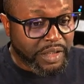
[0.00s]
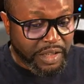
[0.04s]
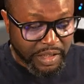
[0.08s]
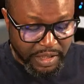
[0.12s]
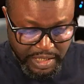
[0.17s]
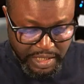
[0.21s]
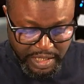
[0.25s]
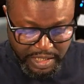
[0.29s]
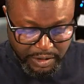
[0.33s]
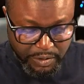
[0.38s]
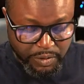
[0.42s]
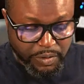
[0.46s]

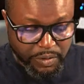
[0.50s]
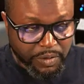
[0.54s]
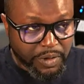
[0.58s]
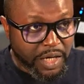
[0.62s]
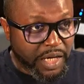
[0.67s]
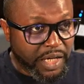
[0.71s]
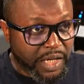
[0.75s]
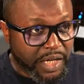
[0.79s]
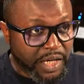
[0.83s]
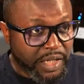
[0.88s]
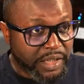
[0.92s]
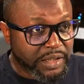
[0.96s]
That's
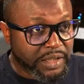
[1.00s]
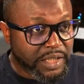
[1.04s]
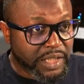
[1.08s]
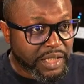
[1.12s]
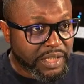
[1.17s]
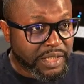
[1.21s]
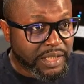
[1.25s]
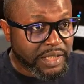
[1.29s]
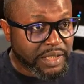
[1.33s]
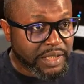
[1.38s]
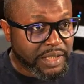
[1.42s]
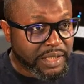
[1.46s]

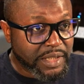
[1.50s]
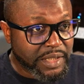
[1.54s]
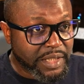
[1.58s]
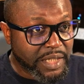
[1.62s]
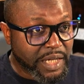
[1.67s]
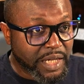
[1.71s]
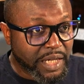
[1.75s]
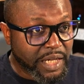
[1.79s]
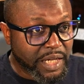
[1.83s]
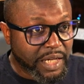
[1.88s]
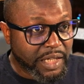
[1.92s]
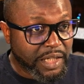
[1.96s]

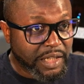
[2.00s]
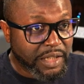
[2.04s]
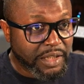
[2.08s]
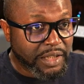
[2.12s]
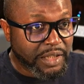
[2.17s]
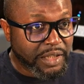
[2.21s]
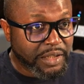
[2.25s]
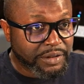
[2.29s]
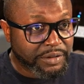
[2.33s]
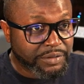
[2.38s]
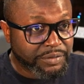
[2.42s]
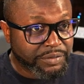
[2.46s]
done.
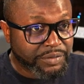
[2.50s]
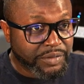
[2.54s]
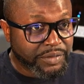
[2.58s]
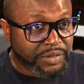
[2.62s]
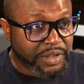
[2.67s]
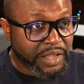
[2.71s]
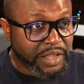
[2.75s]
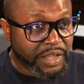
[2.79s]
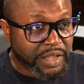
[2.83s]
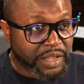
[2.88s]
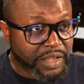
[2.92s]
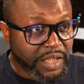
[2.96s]

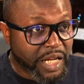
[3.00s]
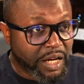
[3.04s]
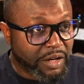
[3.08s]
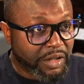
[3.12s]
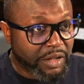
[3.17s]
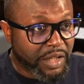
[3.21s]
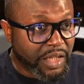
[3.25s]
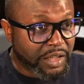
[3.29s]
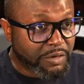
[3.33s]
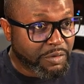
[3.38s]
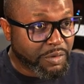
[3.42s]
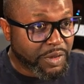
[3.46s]
And now
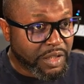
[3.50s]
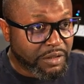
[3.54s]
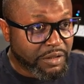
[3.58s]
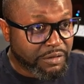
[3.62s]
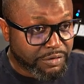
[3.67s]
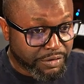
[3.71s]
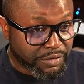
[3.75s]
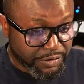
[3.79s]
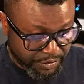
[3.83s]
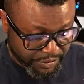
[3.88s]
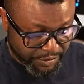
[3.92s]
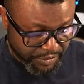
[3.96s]
that
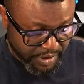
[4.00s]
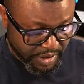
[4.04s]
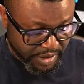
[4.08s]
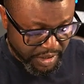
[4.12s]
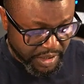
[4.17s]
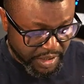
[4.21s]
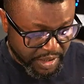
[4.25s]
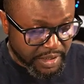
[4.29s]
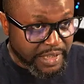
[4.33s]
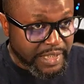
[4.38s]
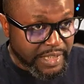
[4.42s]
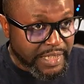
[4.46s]
we've
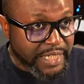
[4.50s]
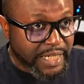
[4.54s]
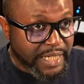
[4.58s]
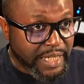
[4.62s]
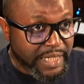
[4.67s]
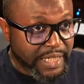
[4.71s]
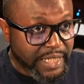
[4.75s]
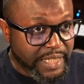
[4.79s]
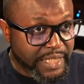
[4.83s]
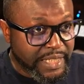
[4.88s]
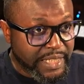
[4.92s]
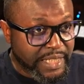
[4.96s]

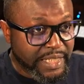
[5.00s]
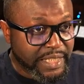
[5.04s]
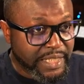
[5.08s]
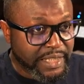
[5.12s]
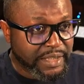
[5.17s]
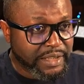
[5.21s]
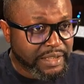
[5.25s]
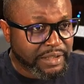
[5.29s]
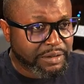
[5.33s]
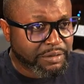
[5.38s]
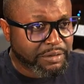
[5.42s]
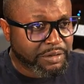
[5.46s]
done it,
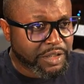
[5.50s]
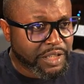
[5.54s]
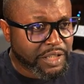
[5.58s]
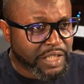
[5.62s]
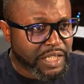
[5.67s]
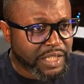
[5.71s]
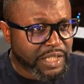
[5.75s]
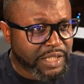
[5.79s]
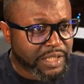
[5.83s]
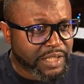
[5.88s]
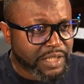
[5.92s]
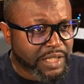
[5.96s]
we
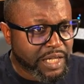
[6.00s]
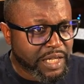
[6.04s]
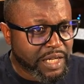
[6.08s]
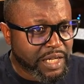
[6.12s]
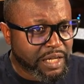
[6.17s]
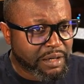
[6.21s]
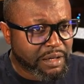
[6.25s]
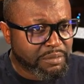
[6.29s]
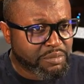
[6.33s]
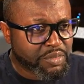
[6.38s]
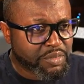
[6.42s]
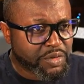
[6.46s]
just
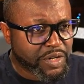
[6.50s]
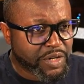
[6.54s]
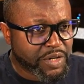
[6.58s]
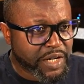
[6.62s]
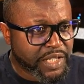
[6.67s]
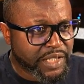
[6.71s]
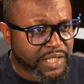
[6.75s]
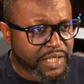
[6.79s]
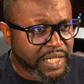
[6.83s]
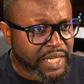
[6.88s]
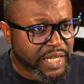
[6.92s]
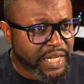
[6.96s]

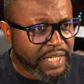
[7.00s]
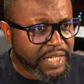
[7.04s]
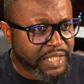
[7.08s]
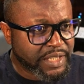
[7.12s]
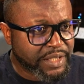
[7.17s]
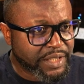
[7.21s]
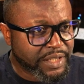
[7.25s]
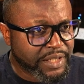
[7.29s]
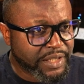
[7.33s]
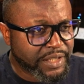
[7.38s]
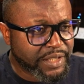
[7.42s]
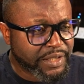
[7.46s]
press
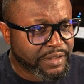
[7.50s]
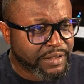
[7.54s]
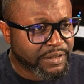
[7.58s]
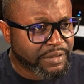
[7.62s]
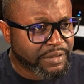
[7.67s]
enter.